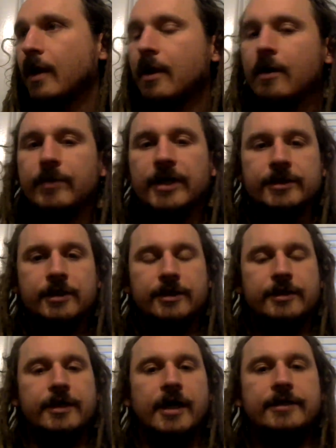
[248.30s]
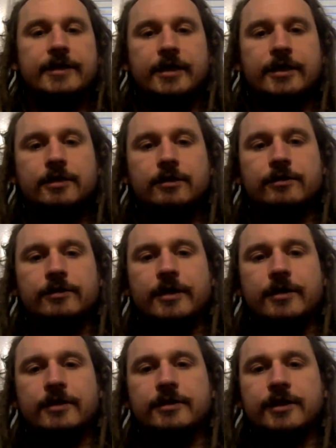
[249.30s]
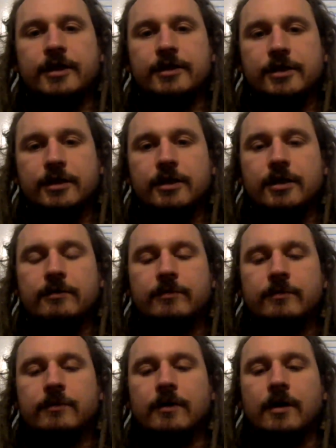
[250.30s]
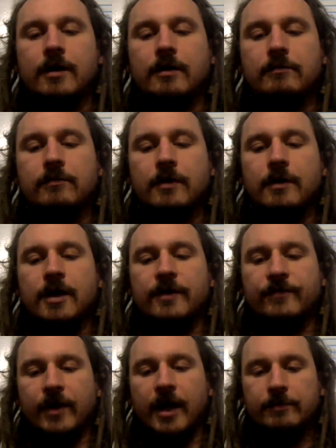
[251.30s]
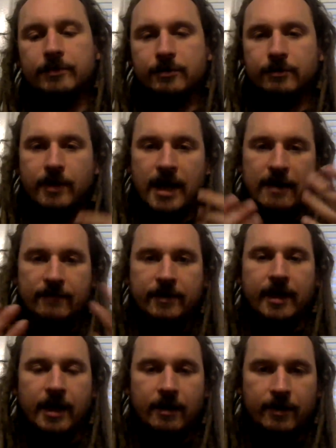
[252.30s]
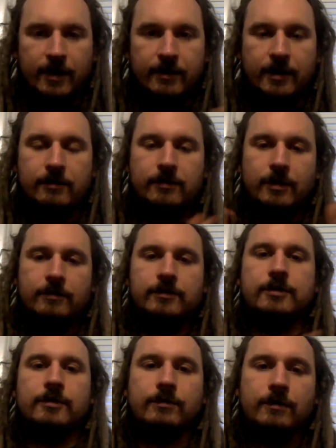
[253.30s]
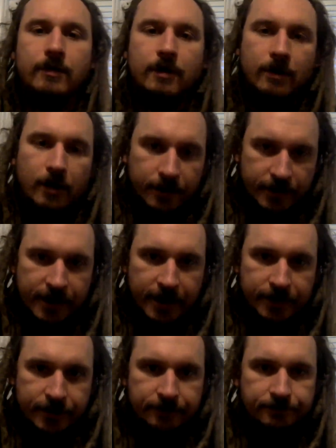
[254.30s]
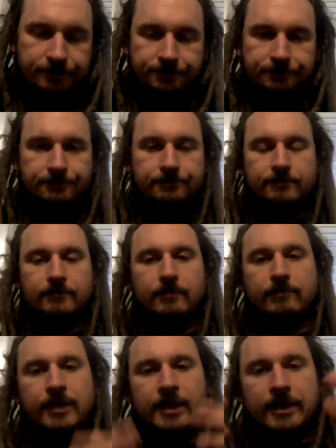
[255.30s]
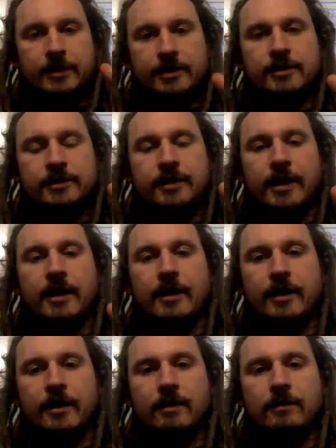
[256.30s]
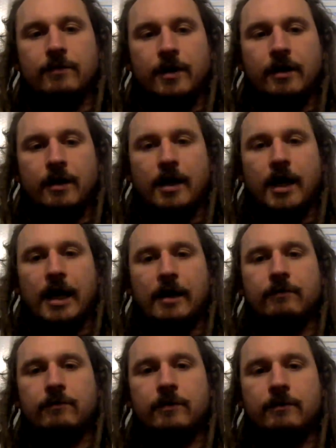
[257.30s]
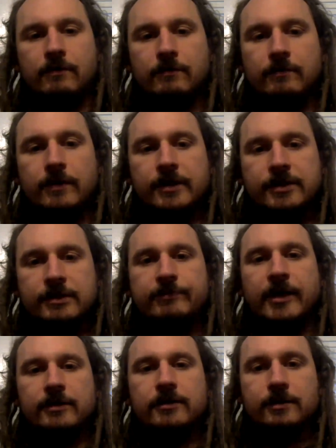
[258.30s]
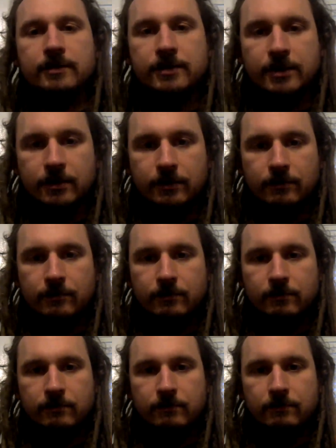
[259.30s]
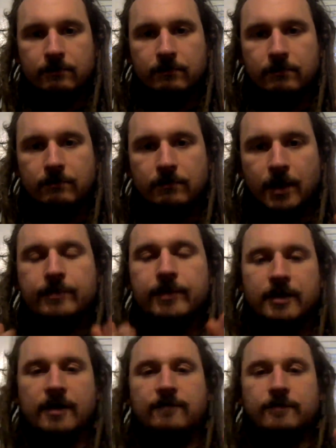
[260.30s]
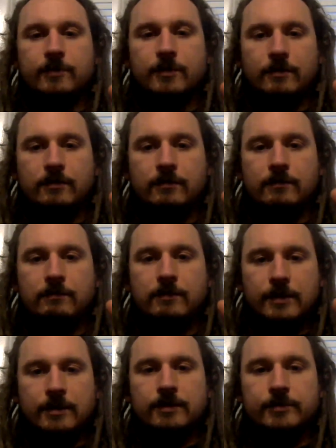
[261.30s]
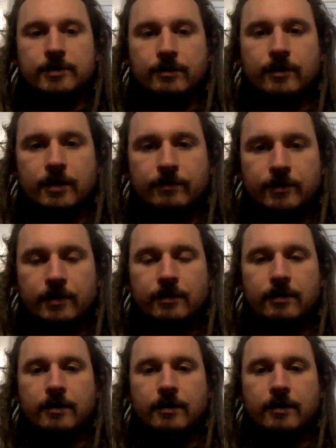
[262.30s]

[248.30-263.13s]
basically, the idea is to create an intention, and if you're able to, have an area that you go to on occasion. Be like, this is the area where I will expect to see you, and be comfortable with them showing up there.